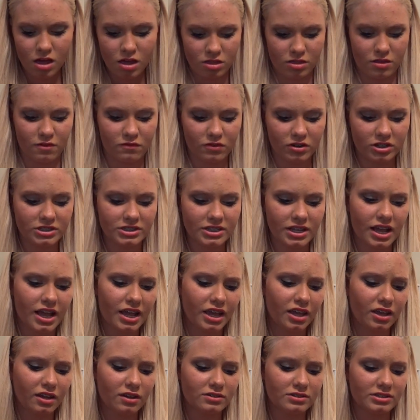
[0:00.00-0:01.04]
The first thing
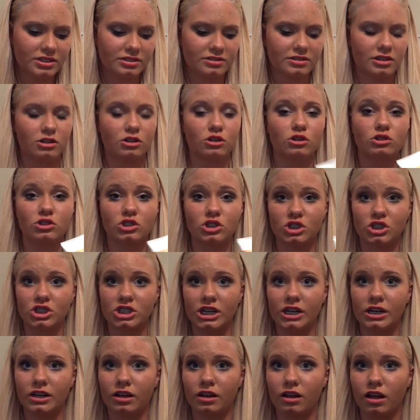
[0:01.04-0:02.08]
I use is a
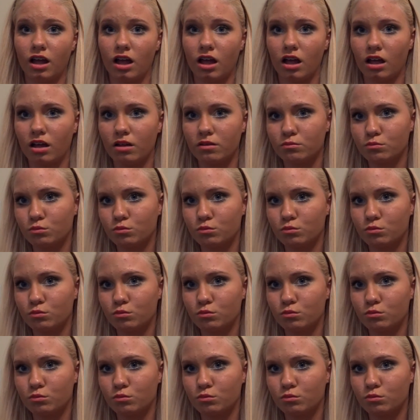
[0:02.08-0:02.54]
Neutrogena